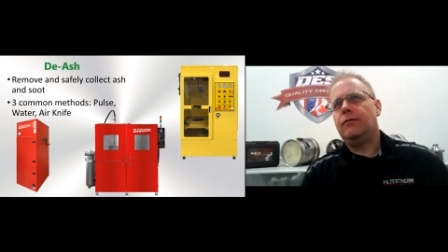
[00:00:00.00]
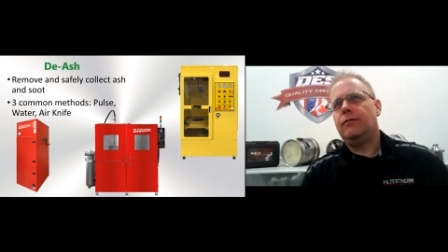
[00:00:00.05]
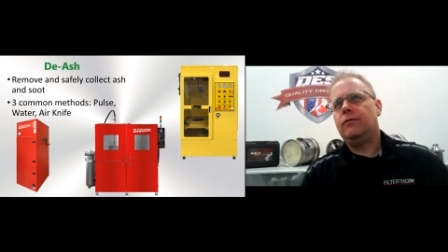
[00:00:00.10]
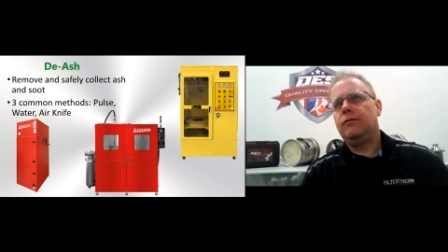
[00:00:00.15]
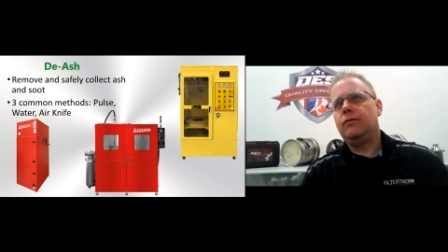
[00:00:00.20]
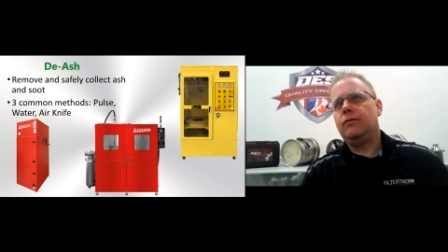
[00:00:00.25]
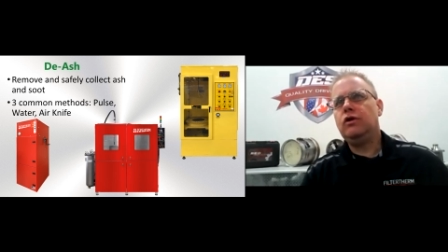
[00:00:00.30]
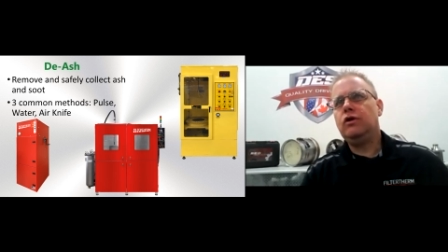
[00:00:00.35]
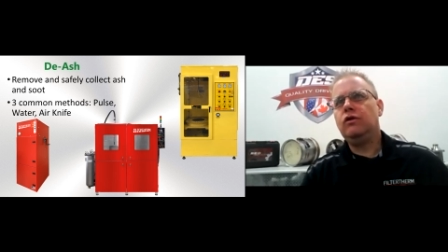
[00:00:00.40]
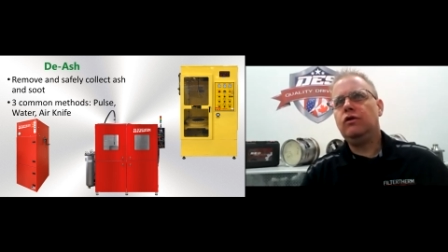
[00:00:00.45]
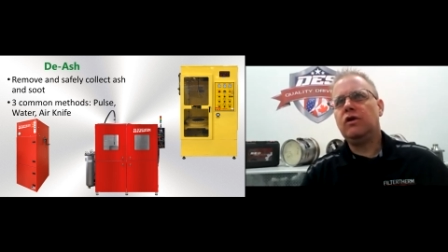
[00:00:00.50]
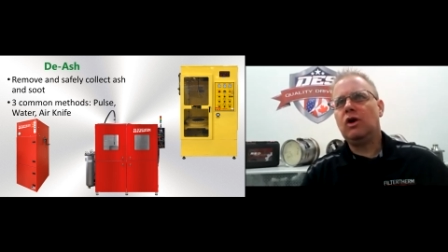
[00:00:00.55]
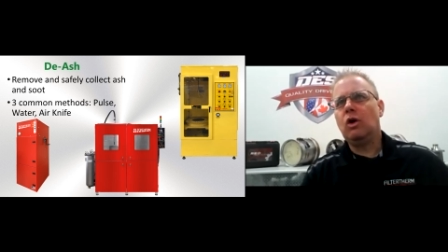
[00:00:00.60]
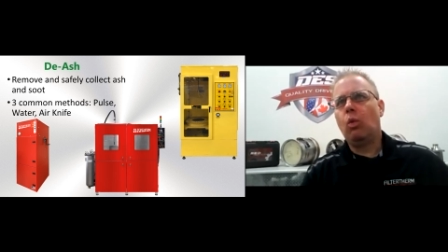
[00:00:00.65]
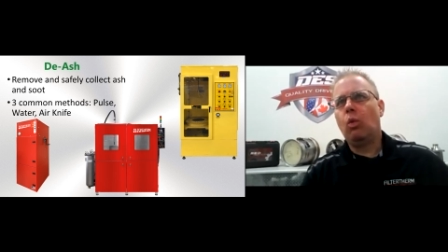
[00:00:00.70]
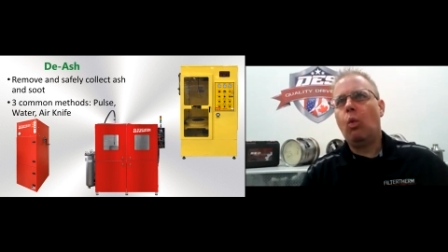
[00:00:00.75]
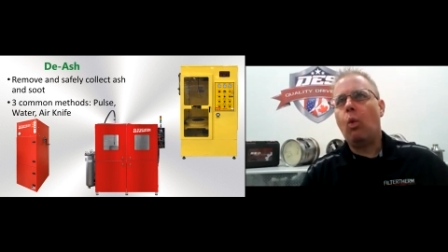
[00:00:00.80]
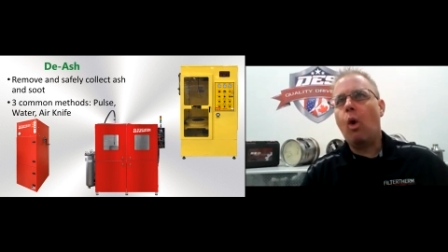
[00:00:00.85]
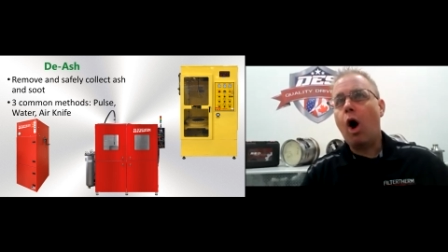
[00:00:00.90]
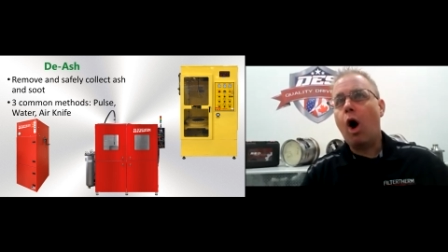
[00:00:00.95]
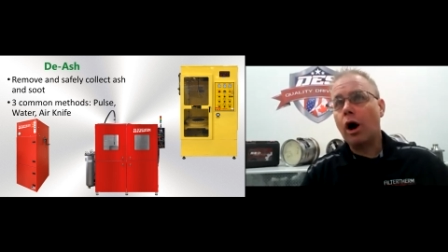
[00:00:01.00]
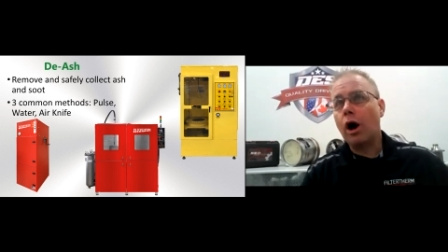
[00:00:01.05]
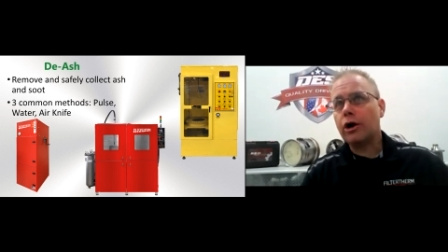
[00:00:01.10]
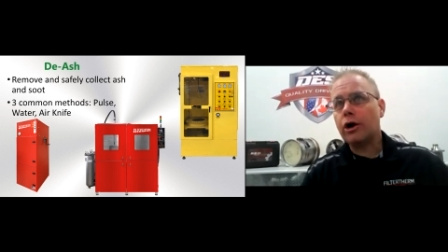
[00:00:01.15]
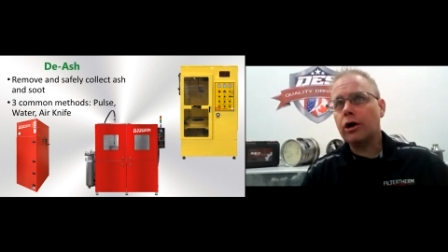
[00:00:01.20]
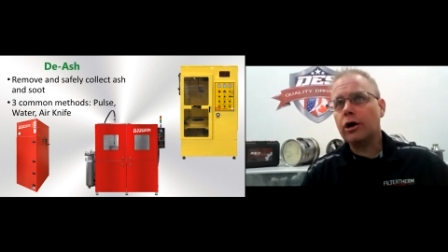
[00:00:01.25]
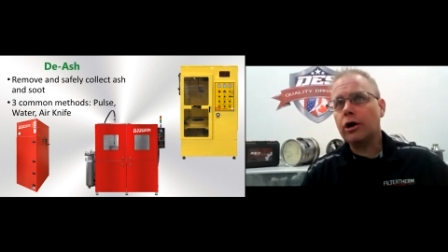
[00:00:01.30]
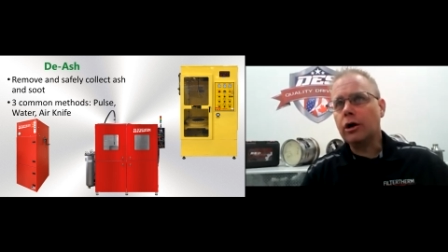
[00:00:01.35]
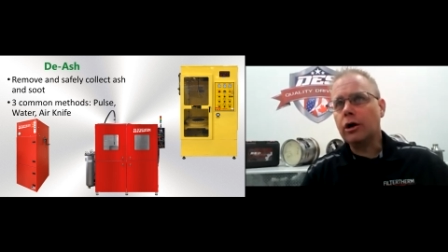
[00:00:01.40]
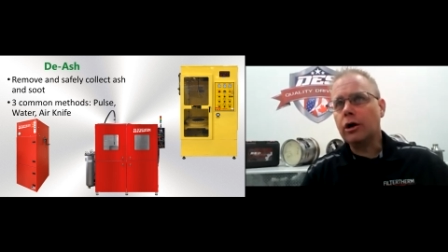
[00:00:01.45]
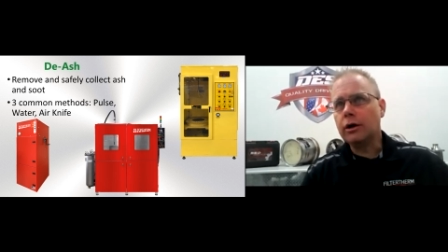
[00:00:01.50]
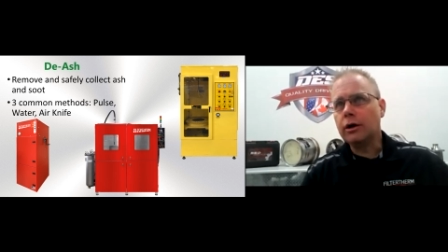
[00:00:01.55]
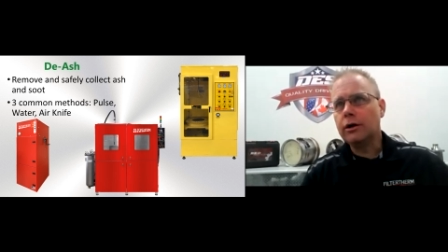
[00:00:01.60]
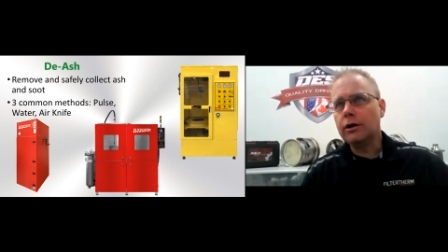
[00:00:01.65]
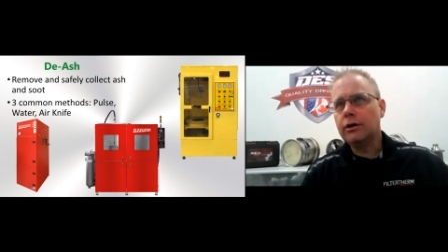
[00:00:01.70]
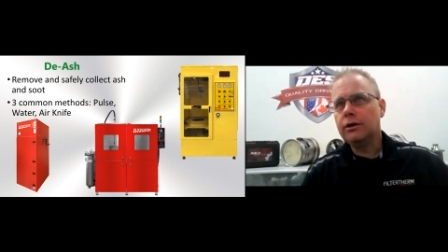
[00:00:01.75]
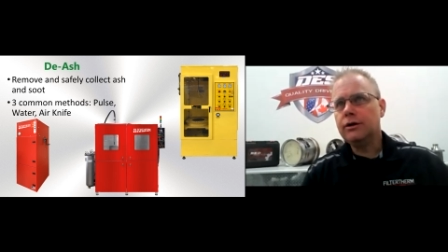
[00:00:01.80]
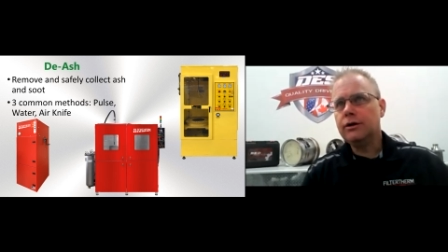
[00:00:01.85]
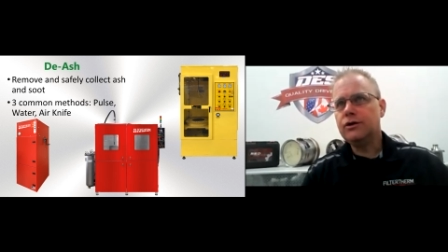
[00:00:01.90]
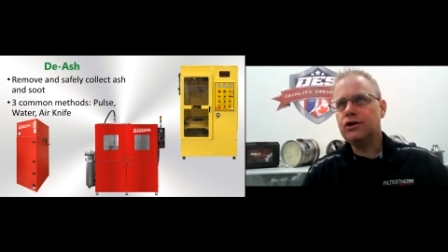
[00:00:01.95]
using water
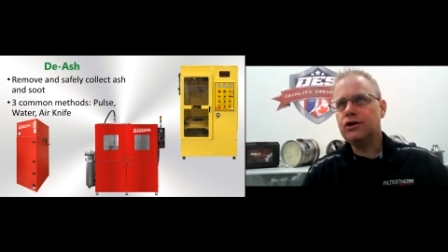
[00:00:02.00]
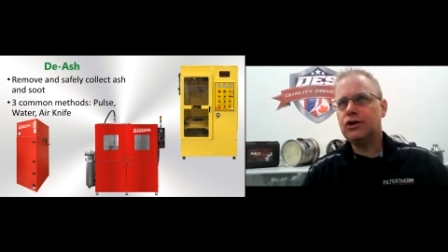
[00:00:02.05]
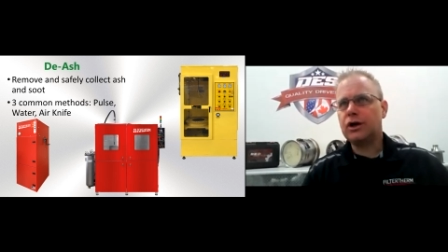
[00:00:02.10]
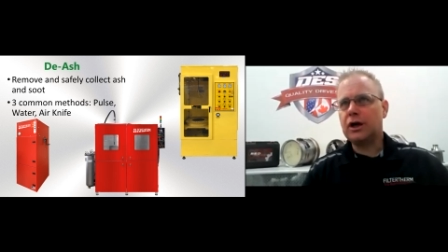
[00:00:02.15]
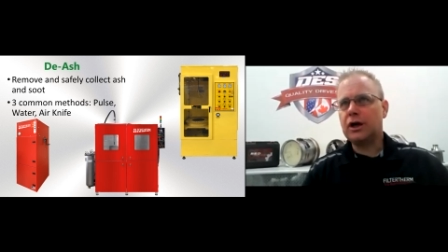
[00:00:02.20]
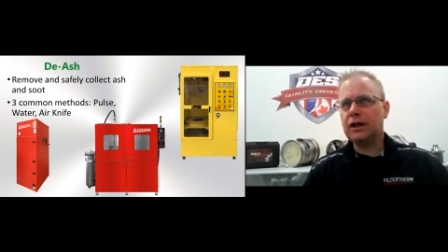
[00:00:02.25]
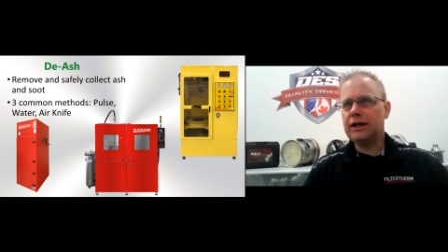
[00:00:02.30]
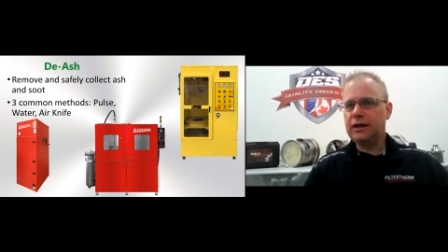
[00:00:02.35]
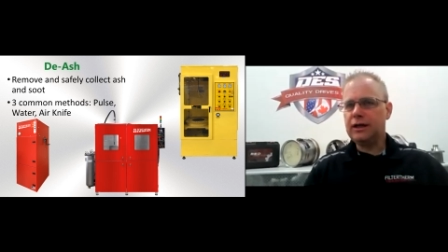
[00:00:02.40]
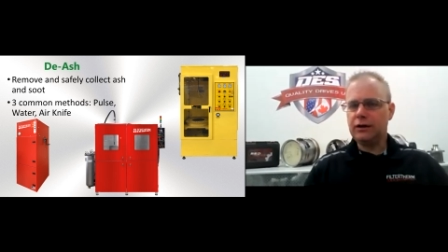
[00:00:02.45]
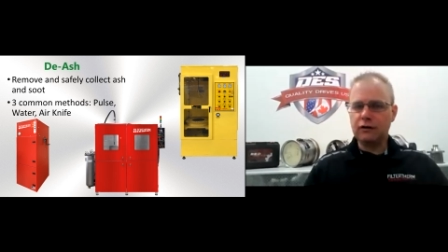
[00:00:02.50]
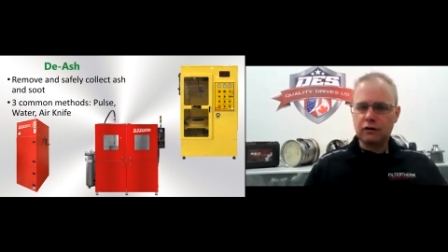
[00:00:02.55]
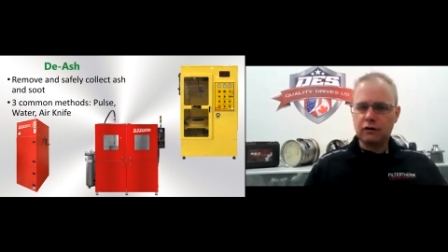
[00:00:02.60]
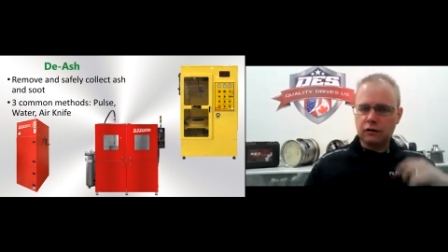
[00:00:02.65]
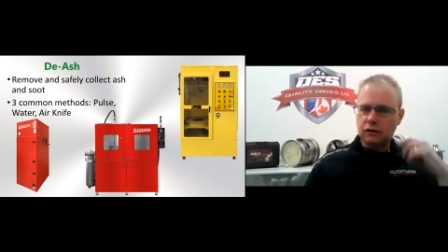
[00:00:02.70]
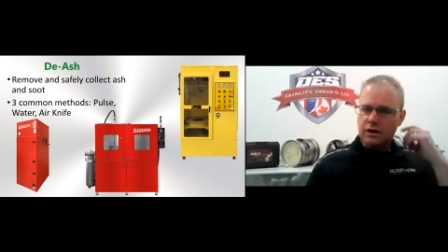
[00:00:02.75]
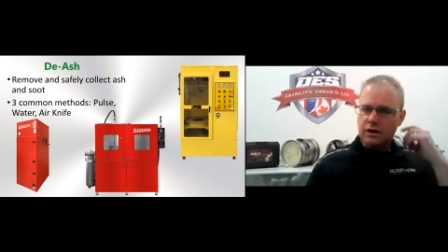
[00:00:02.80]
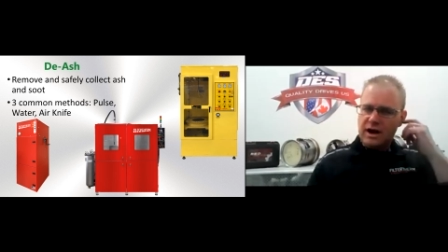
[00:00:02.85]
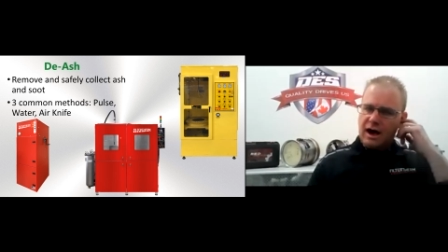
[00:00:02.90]
to clean the soot